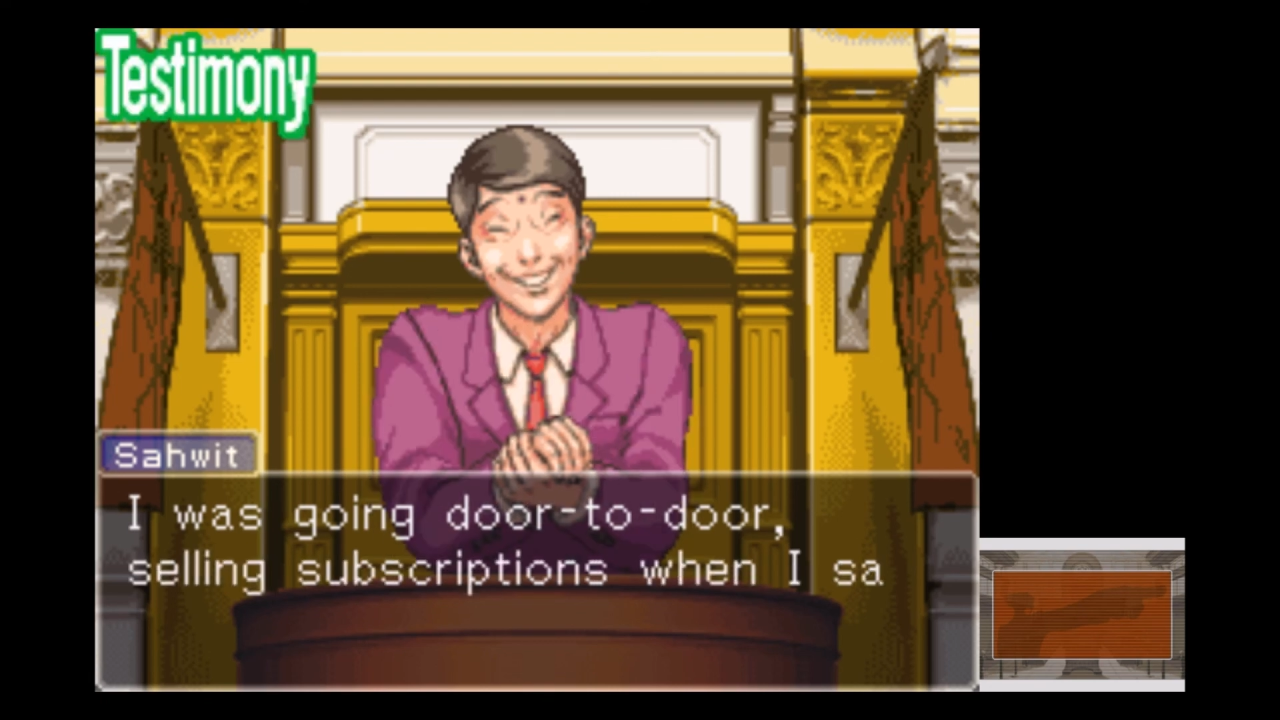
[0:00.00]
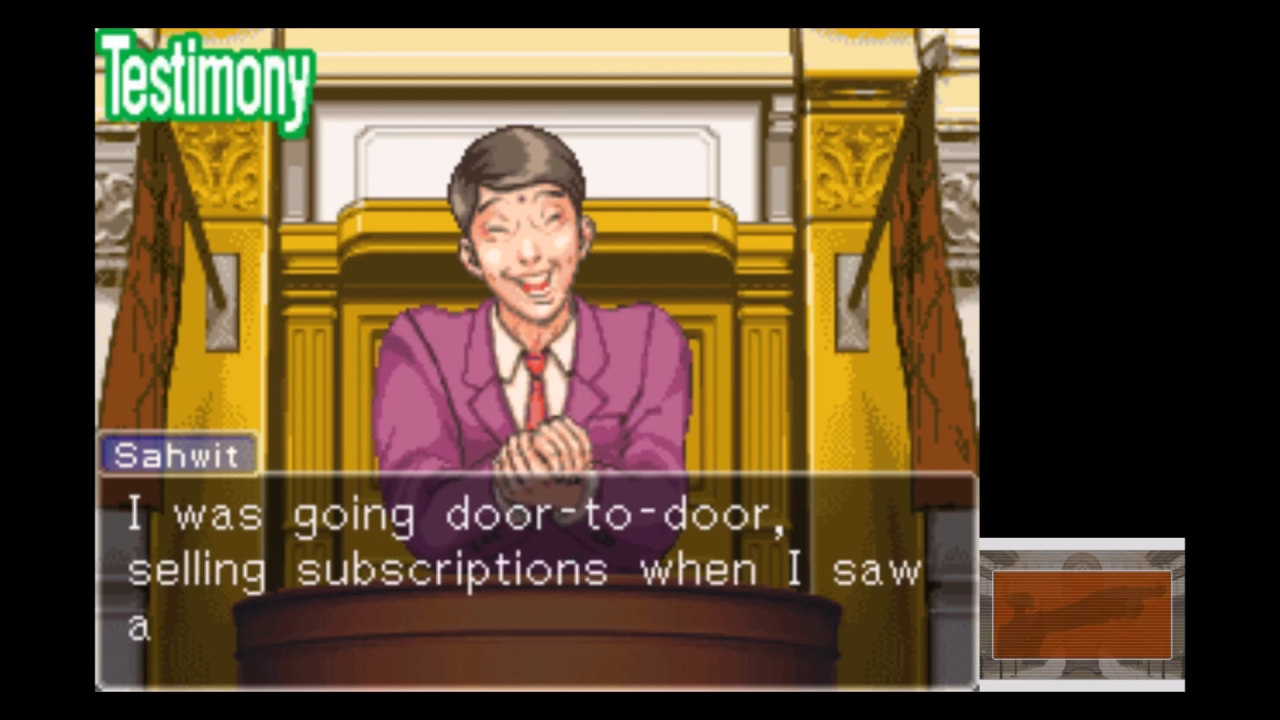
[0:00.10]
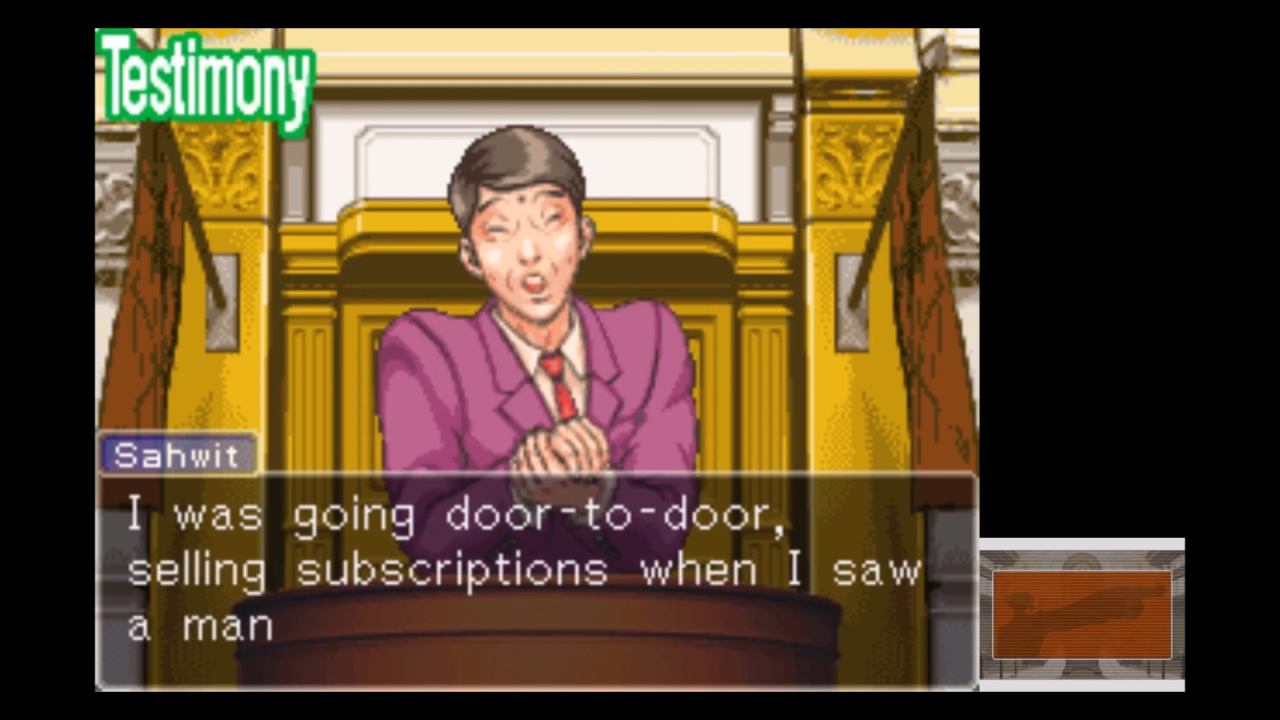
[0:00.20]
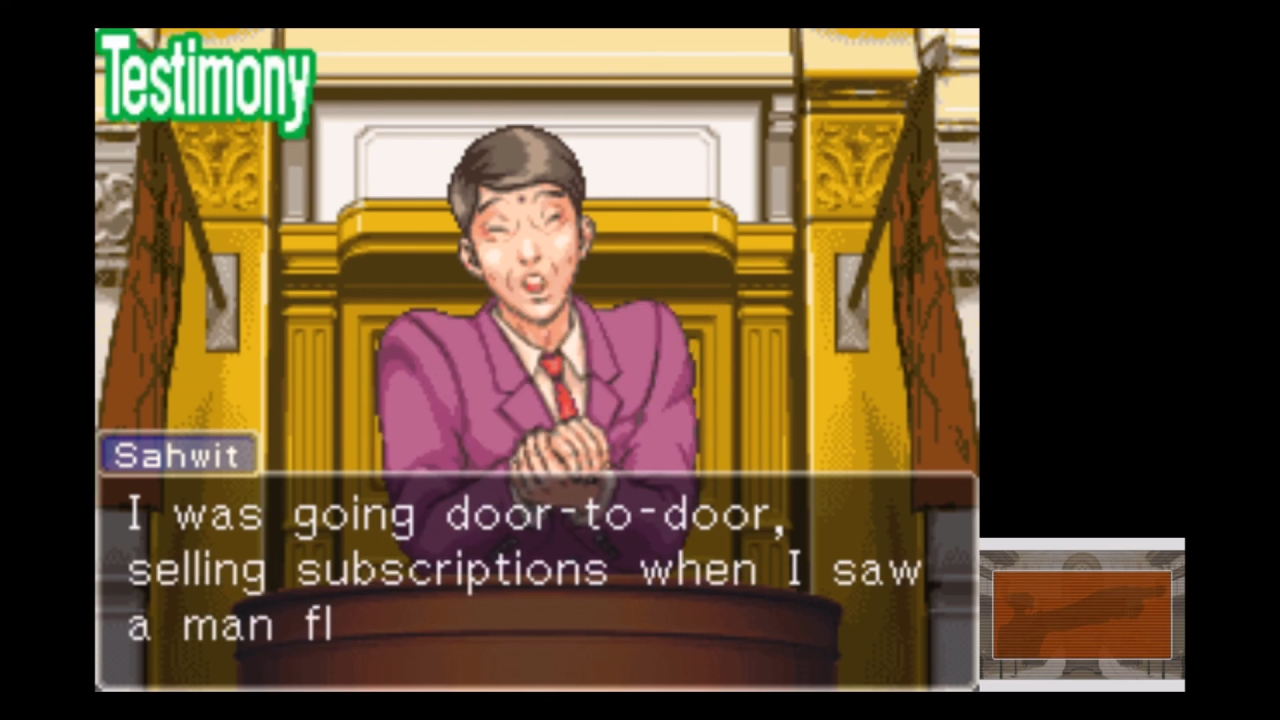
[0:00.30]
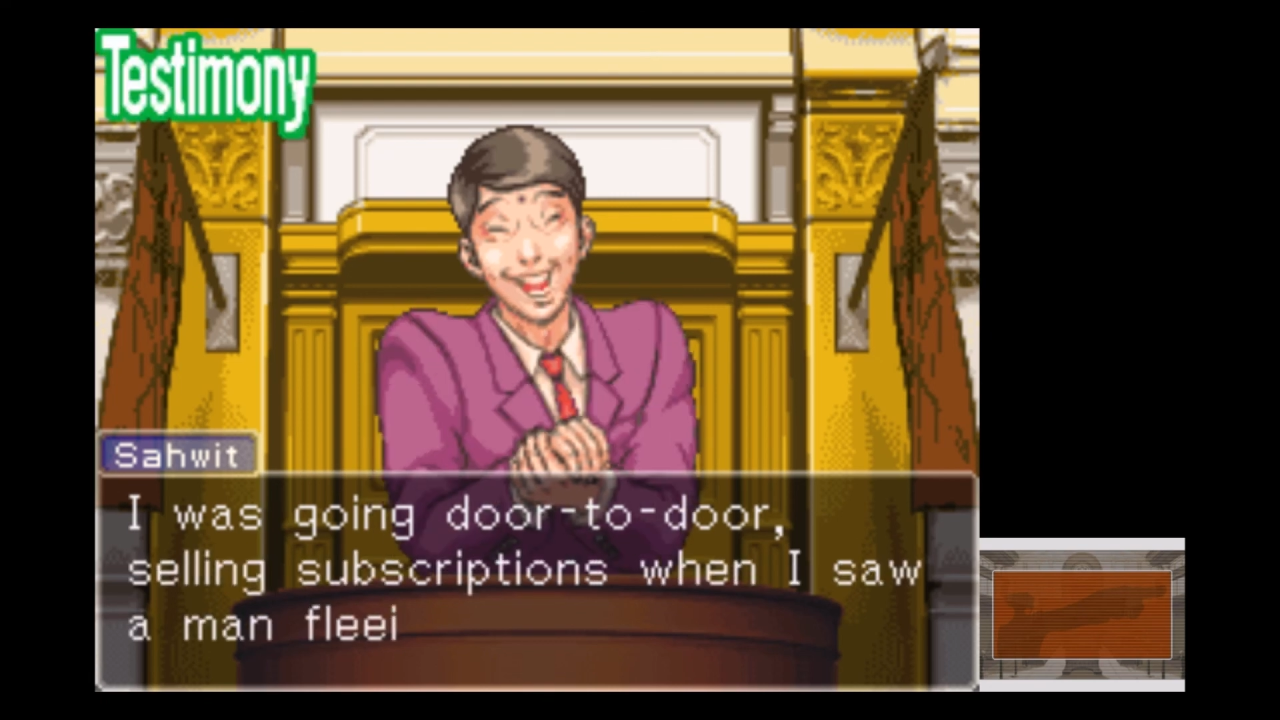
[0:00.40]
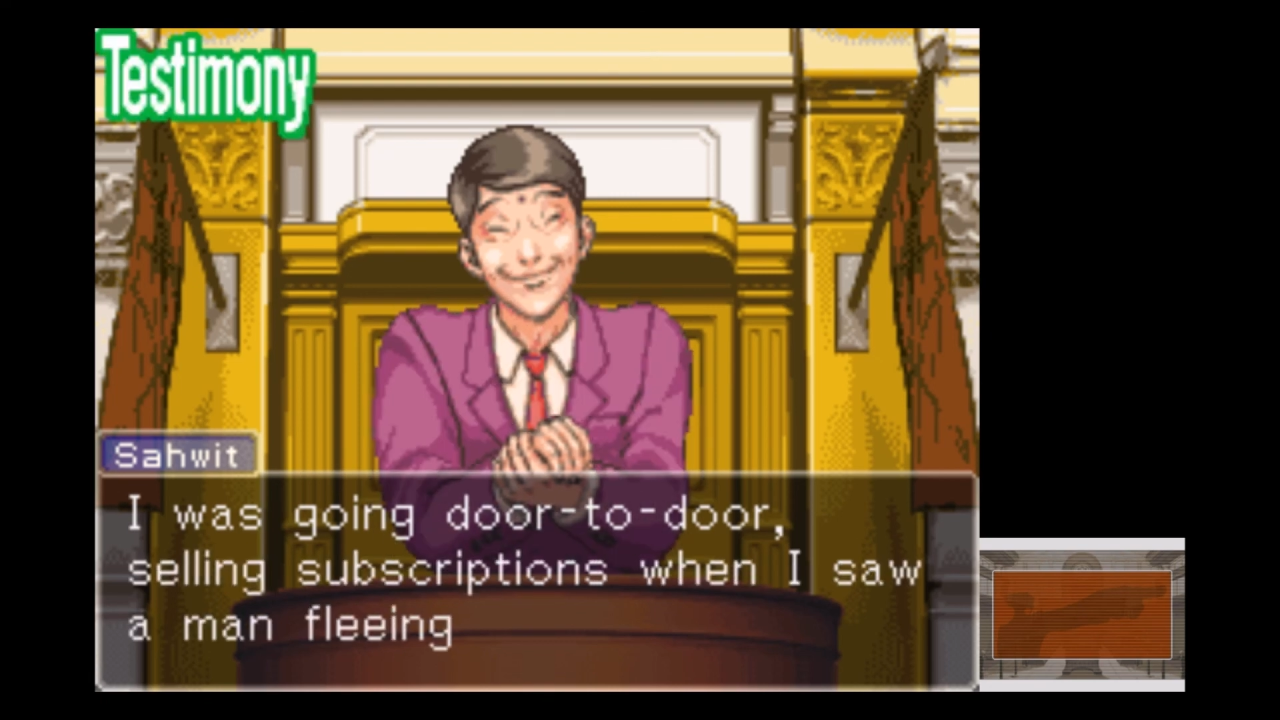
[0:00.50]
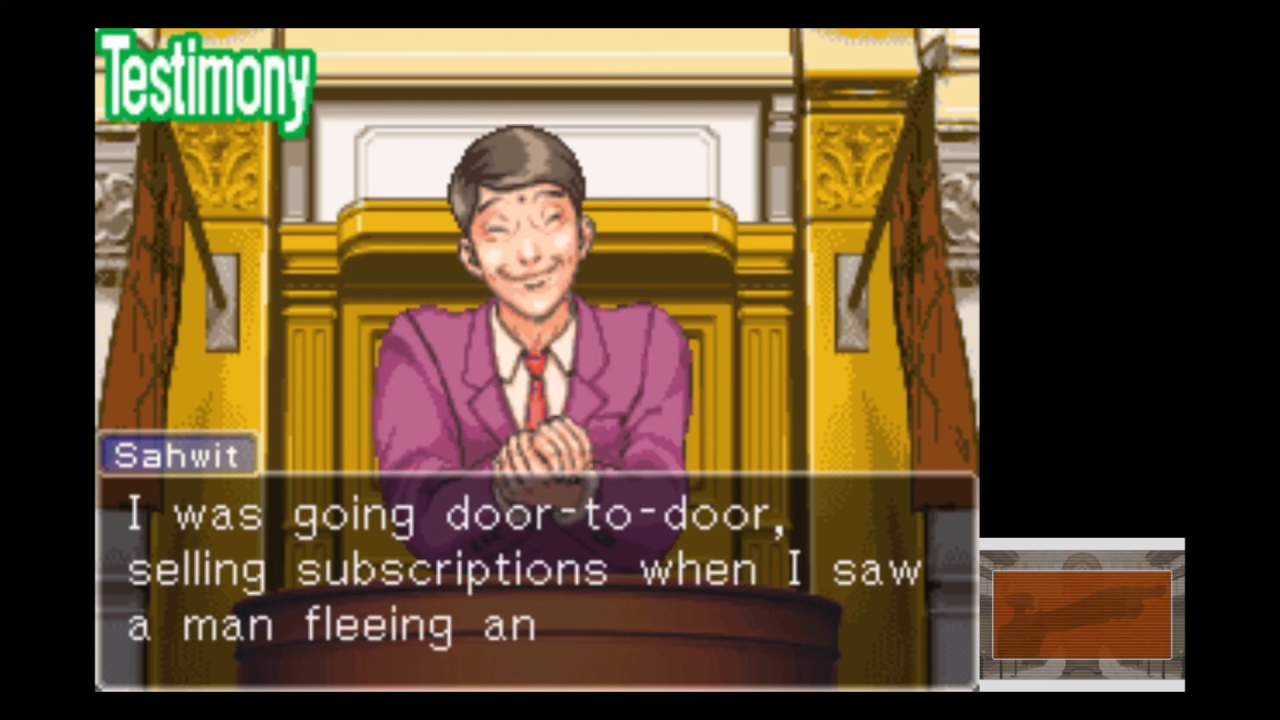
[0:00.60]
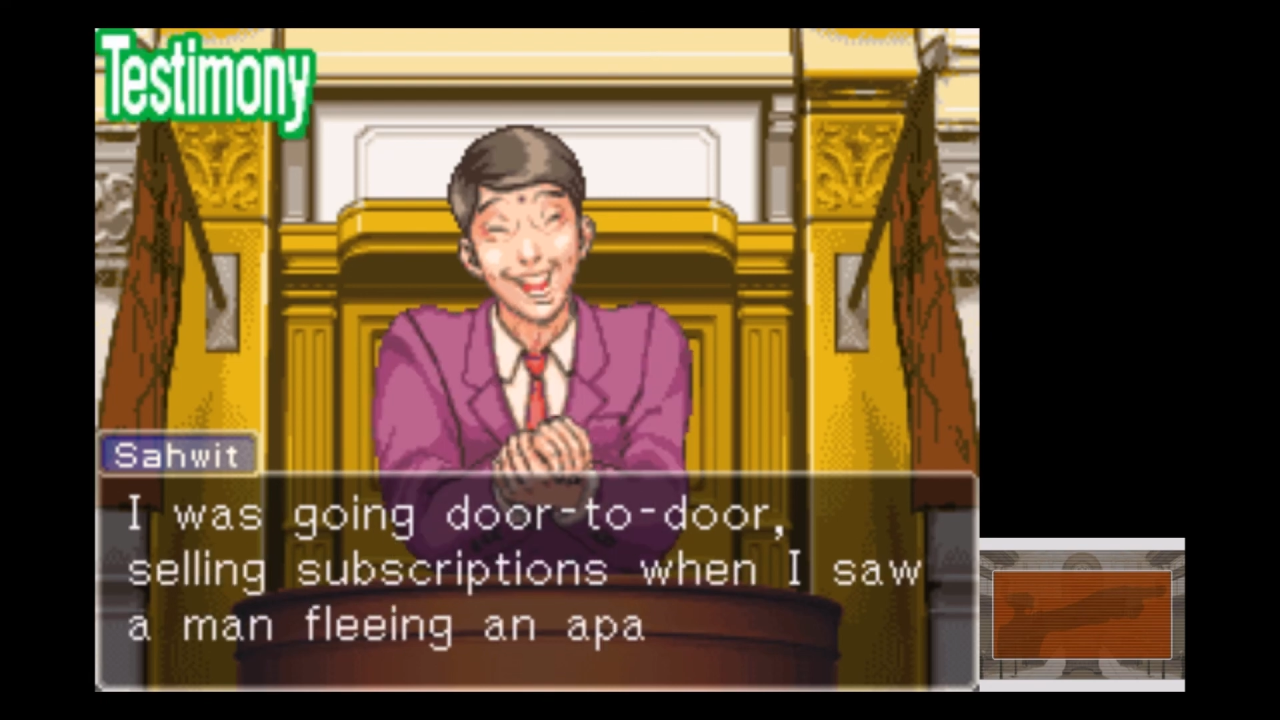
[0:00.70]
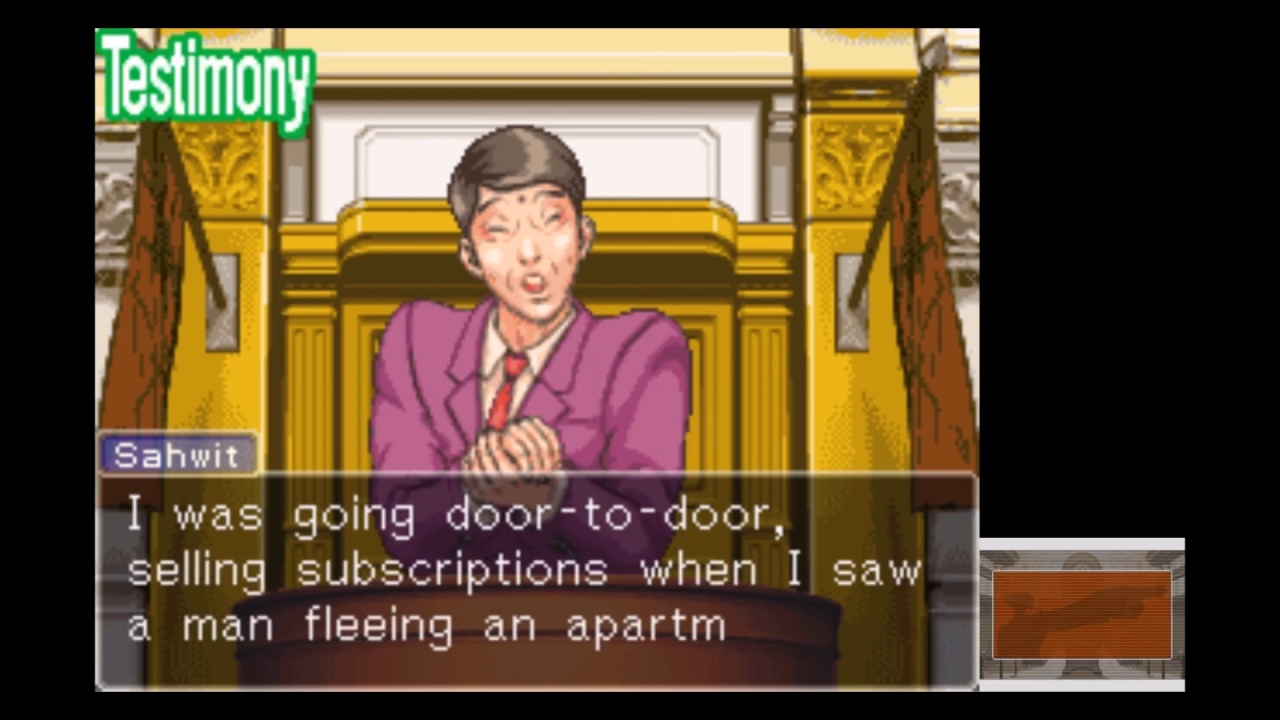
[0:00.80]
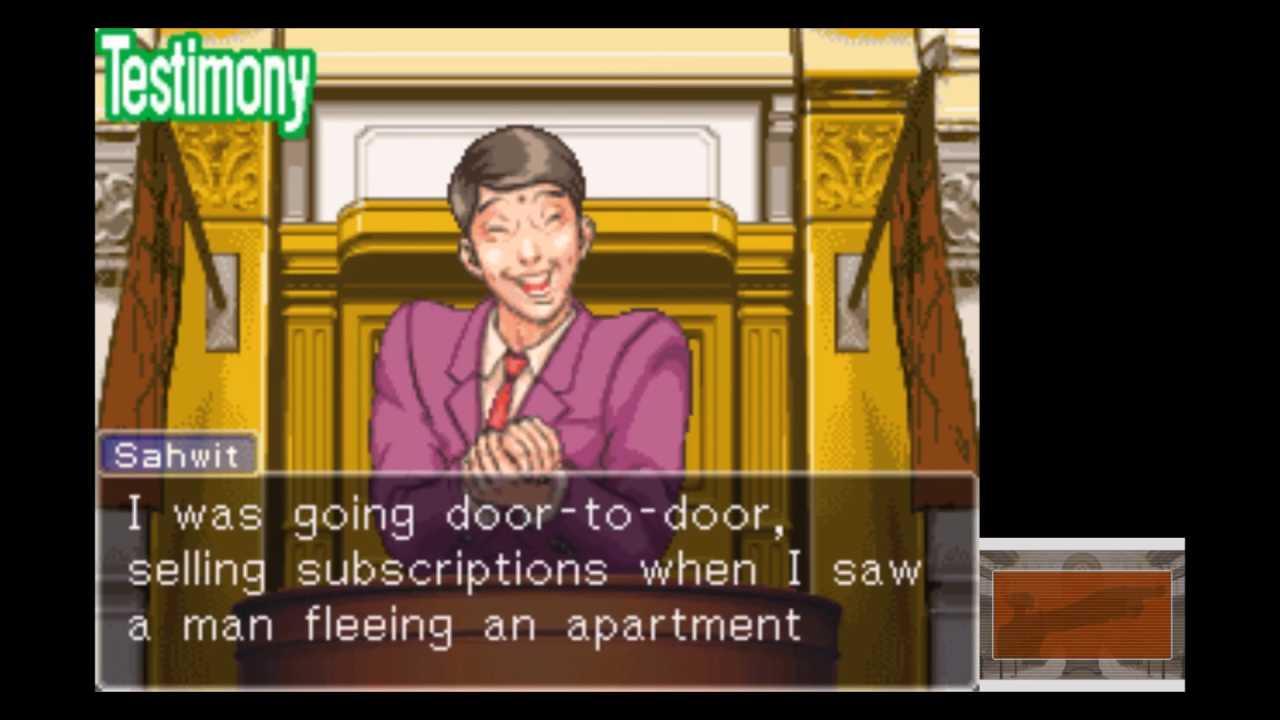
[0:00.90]
selling
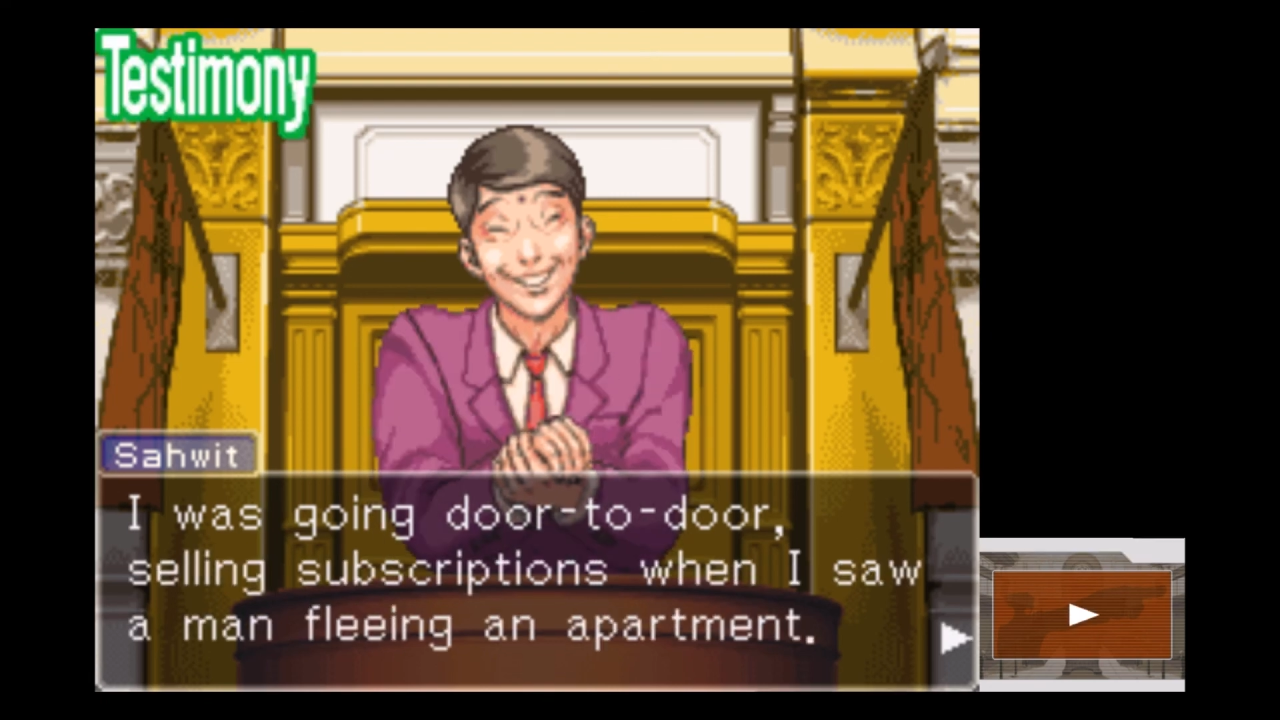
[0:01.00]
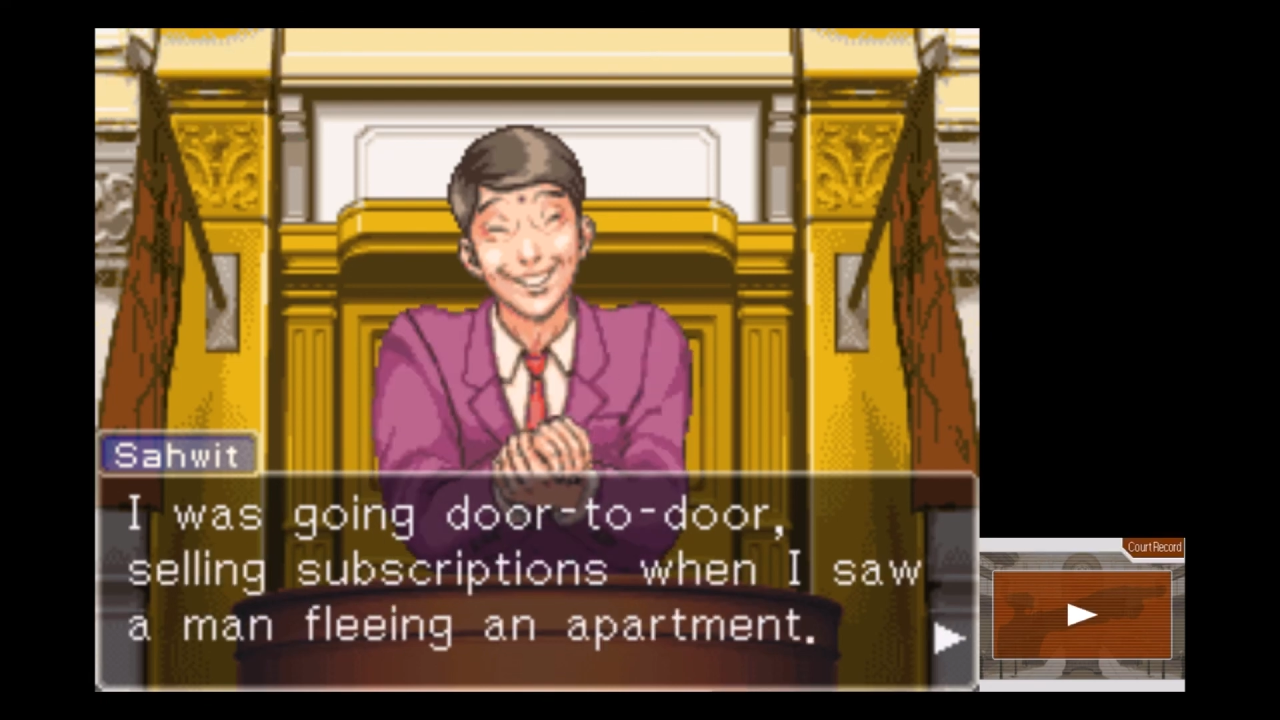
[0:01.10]
subscriptions